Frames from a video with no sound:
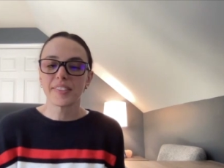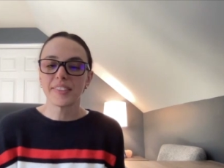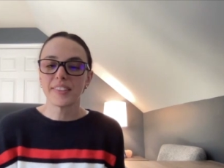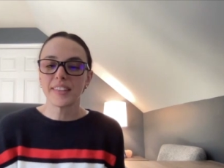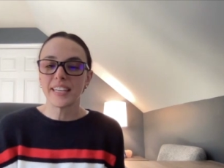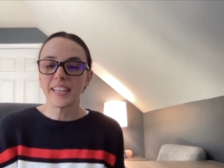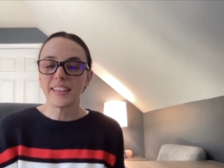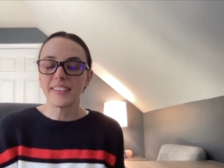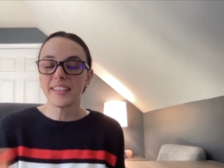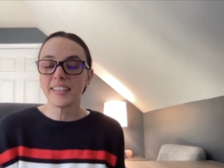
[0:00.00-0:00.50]

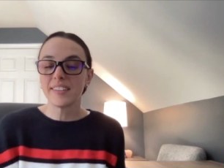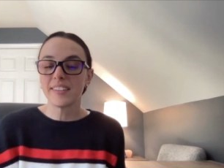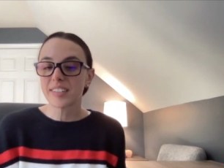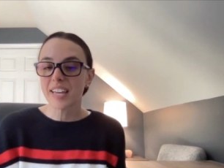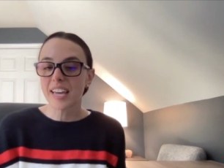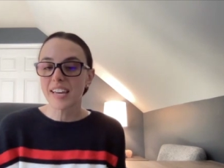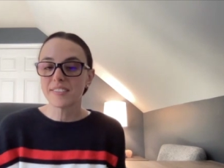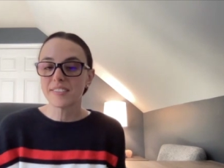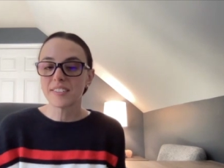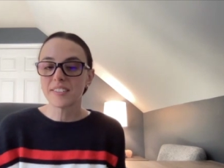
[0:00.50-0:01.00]
In these
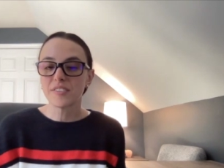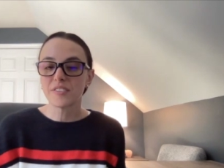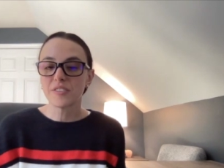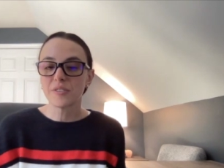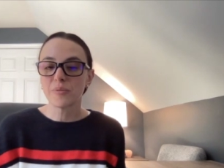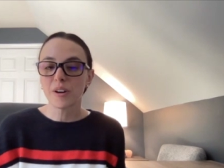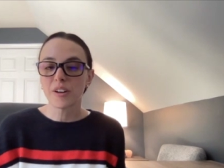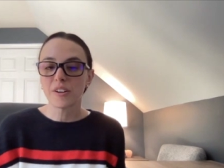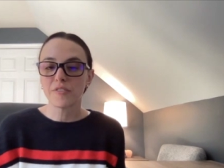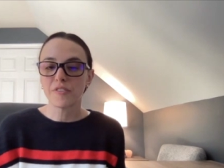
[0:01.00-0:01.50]
cases, you
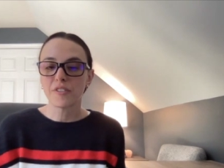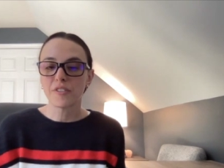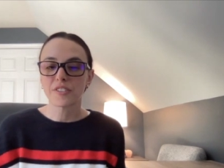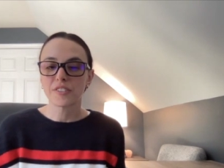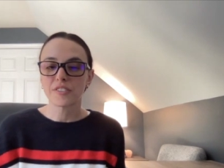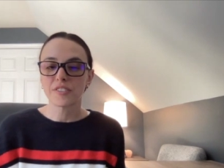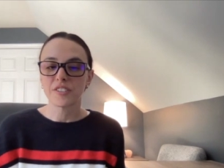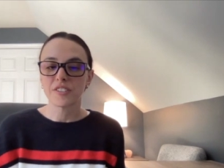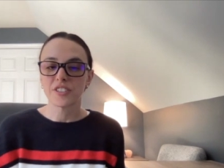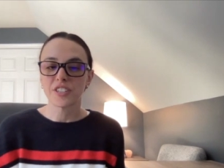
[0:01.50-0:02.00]
want to
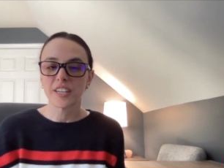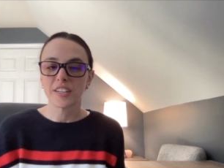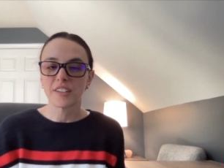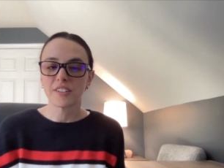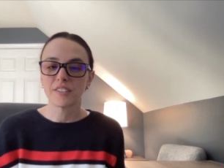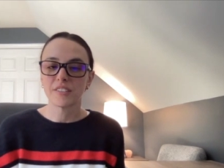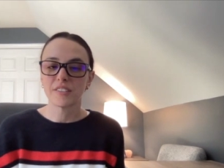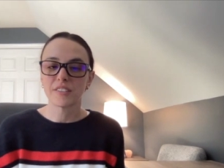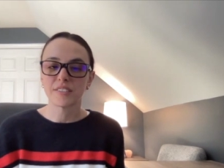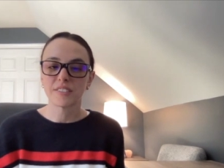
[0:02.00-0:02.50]
focus on
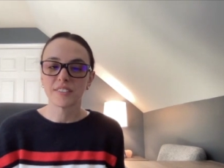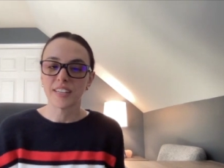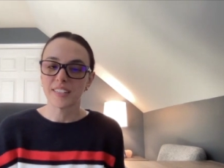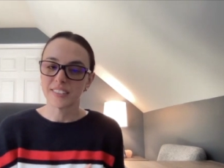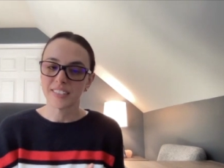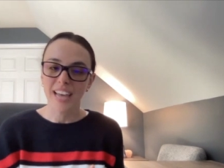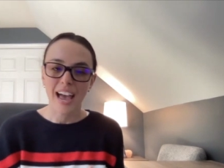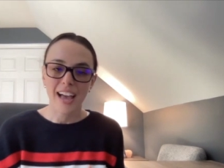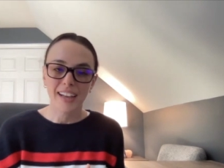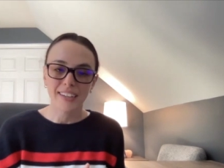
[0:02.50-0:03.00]
channels and
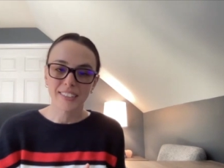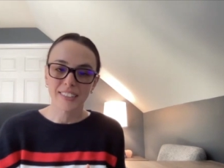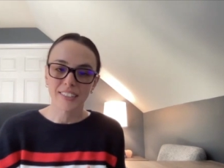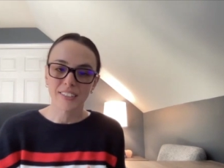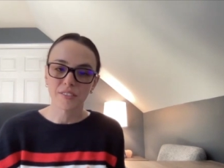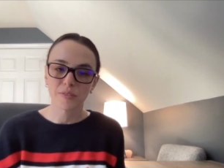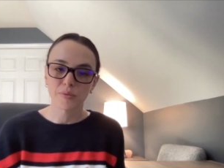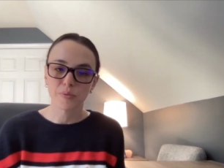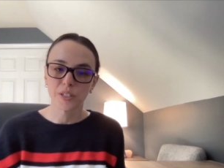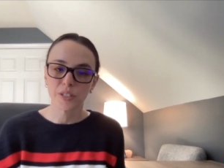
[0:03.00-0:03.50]

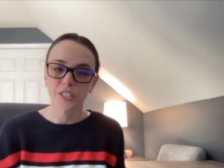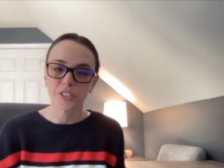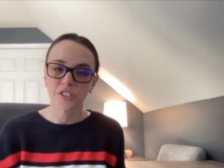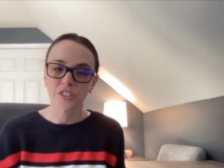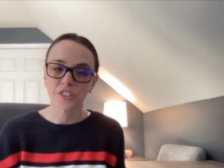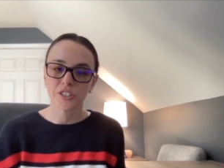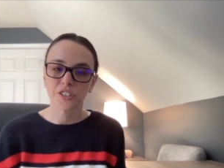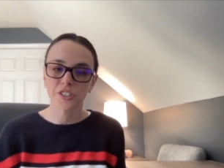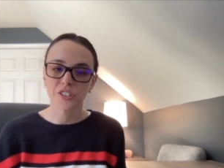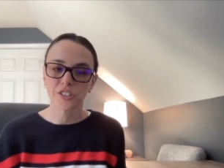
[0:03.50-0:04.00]
tactics
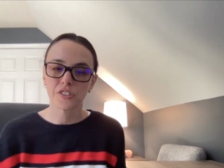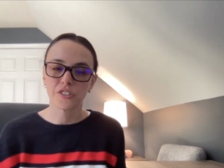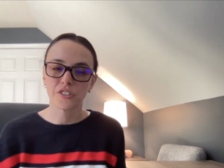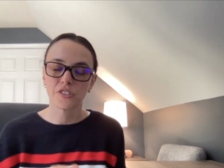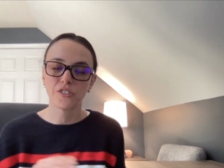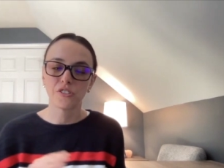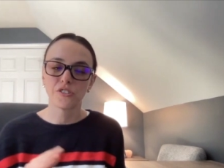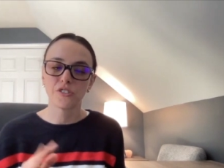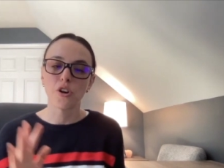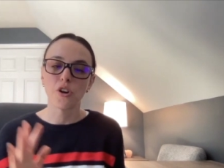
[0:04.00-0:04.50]
which
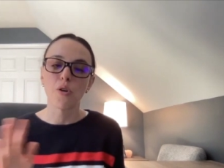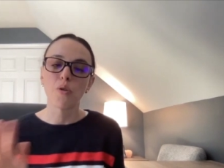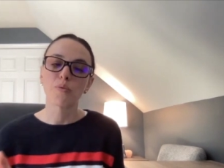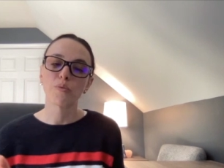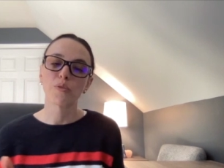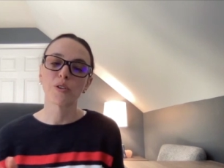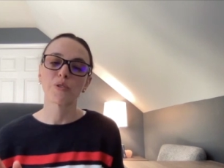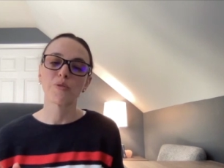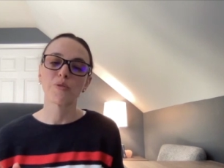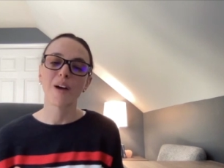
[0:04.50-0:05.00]
don't
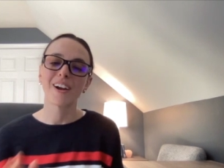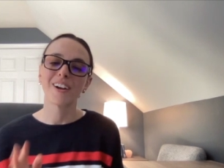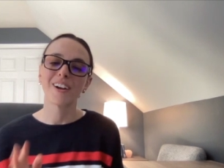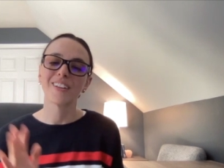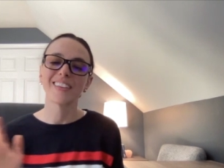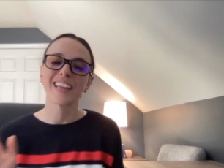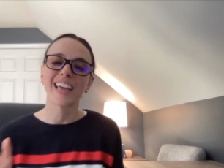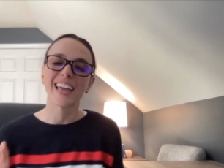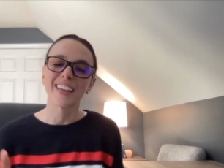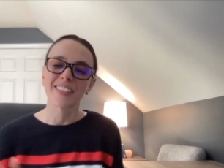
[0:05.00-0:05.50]
require
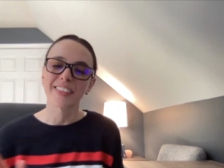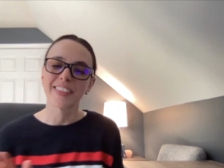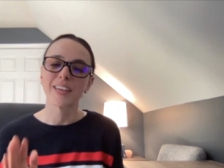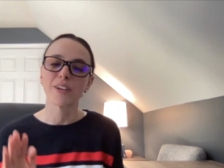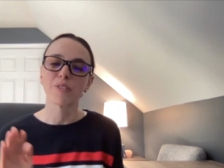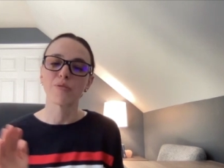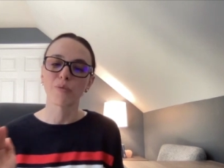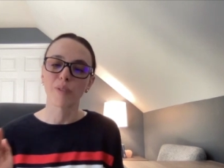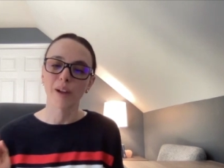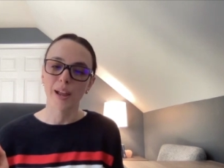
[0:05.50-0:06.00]
lengthy
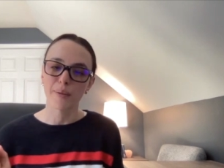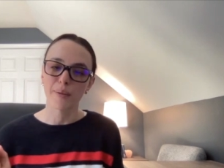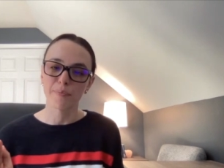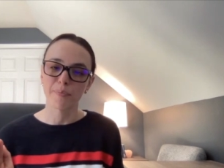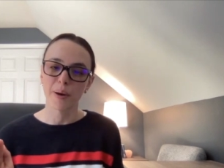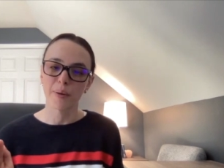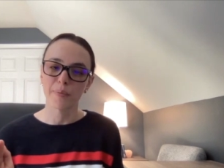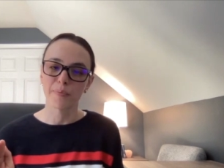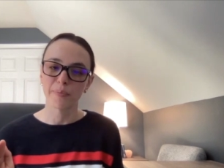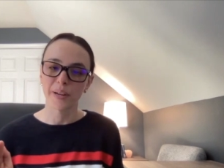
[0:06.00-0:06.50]
ramp
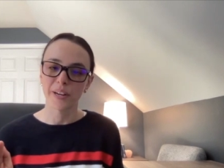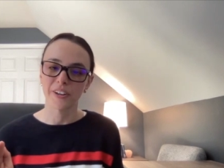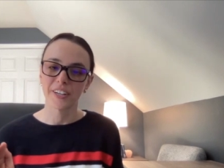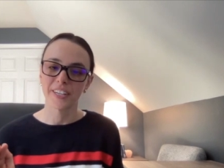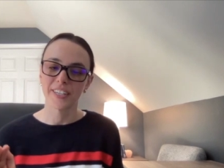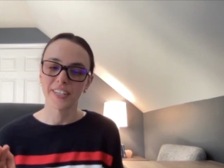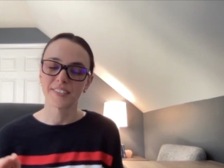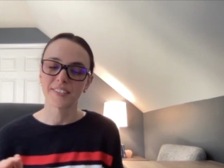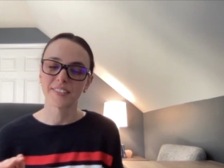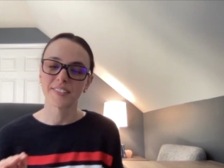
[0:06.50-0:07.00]
up
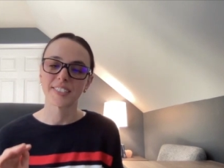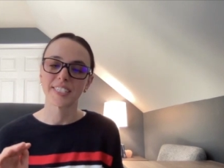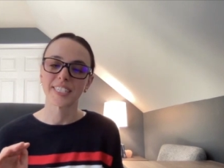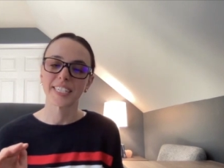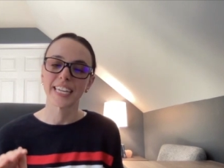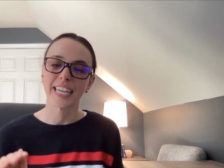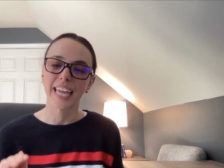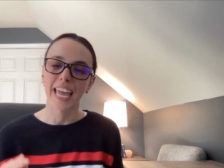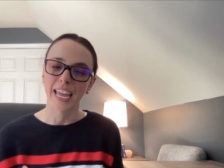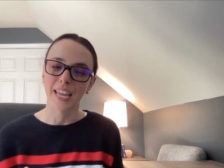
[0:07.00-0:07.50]
periods to
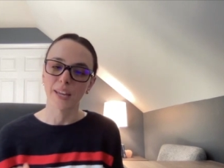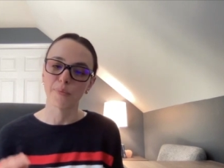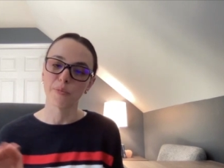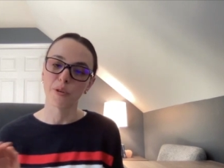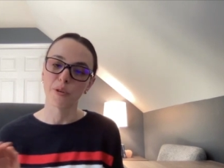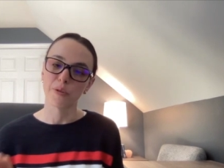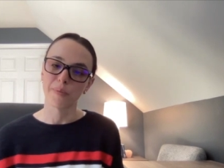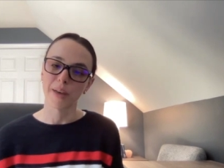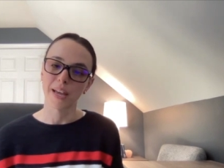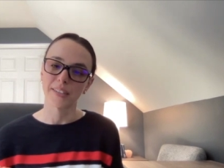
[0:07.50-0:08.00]
gain
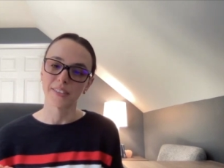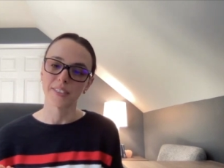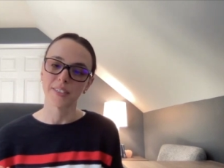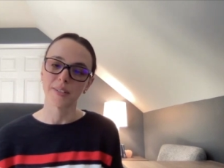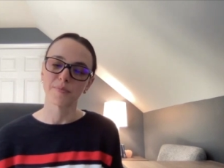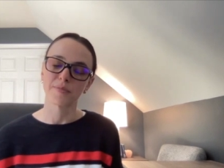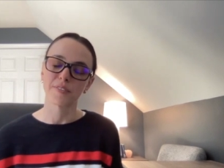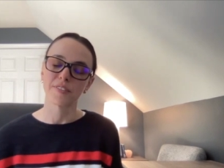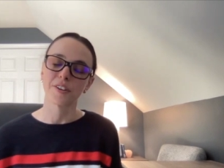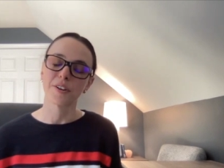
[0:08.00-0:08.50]

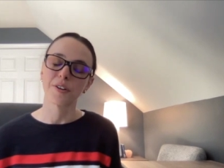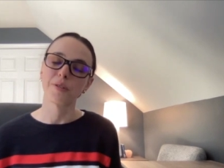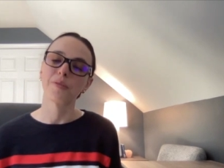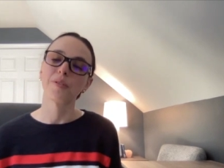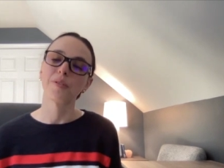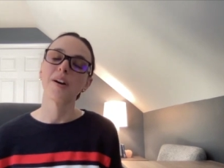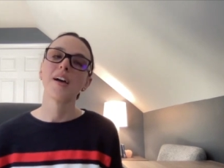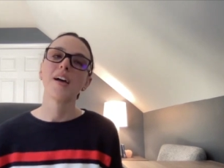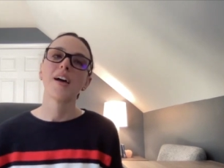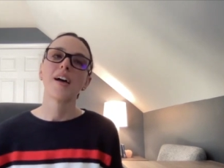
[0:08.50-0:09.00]
momentum. So
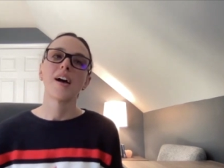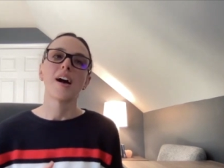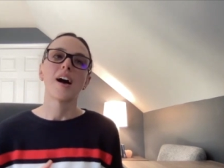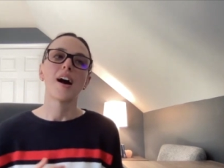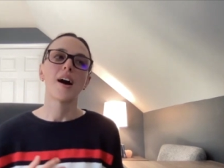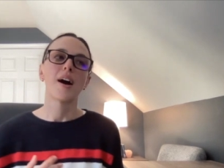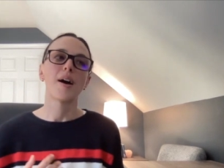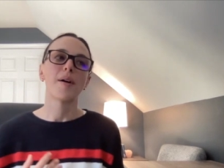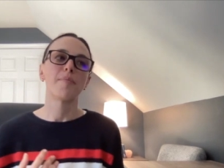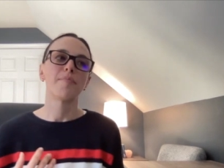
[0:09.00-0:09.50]

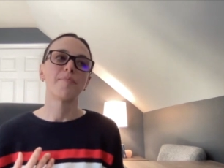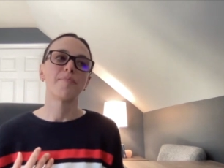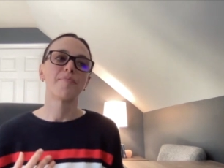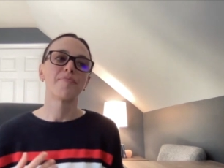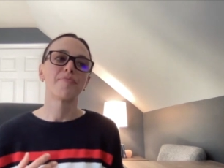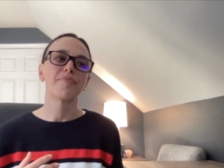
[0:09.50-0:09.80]
on